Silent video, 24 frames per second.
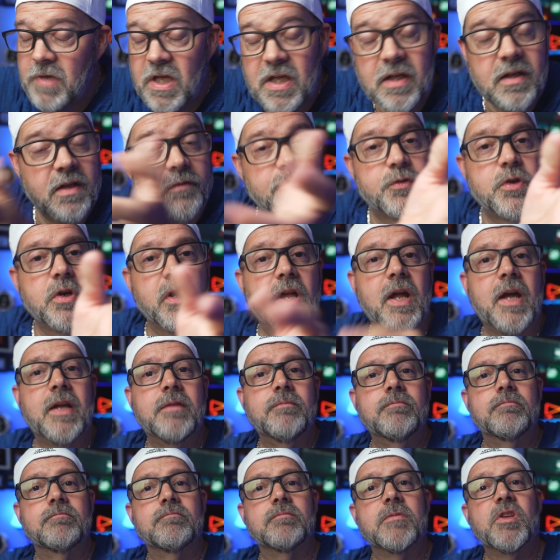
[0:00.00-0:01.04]
And if you're not,
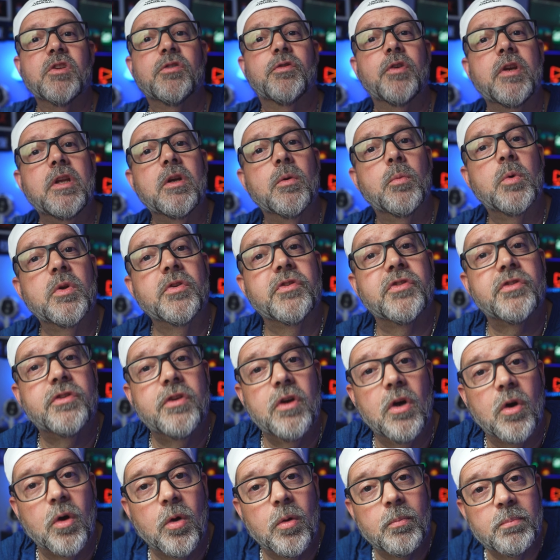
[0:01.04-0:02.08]
this video will
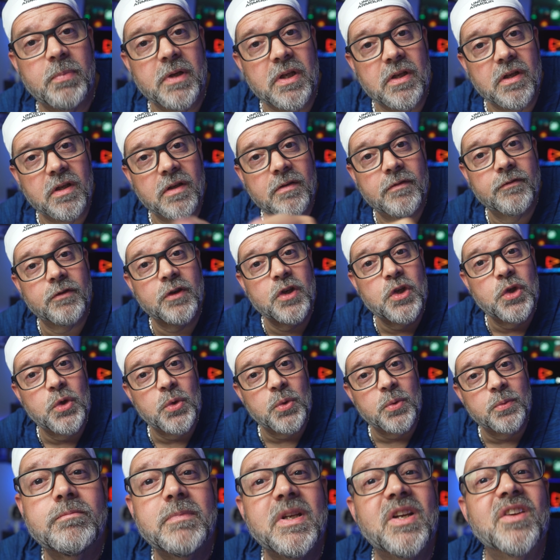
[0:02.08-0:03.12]
still be for
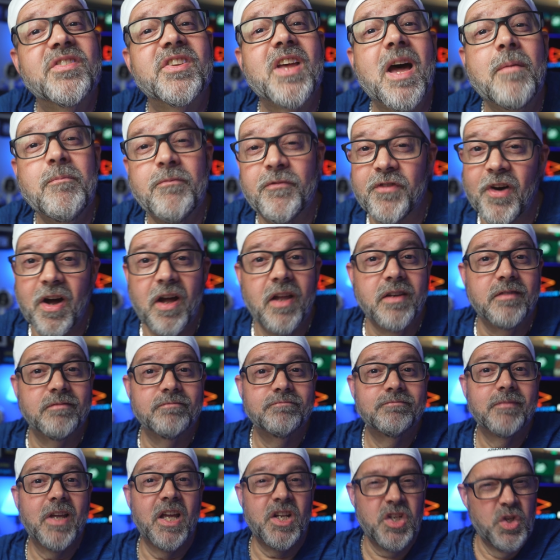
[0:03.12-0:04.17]
you because I'm fun
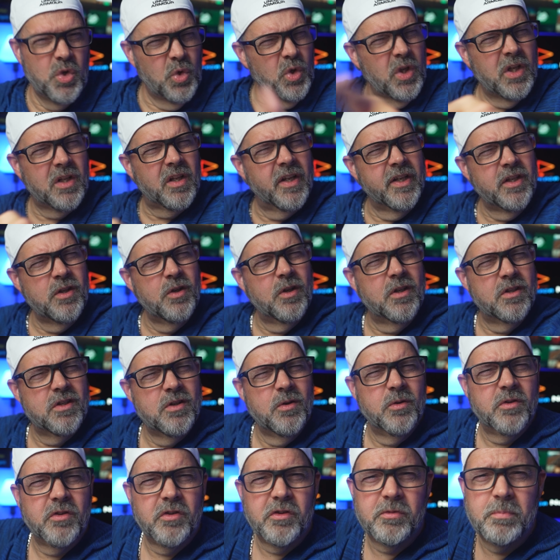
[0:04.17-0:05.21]
and you look like you could
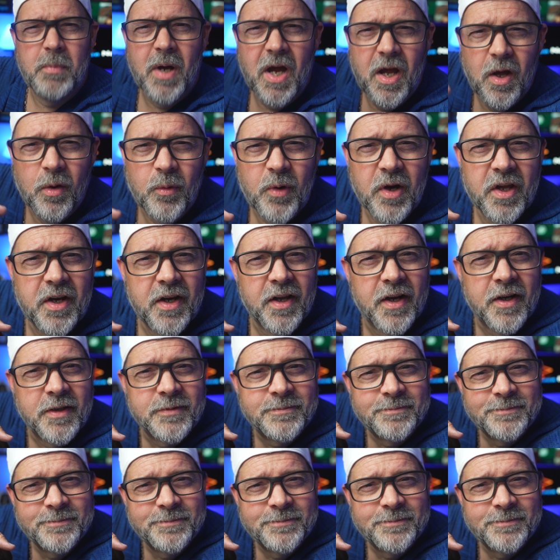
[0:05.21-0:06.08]
use a smile right now.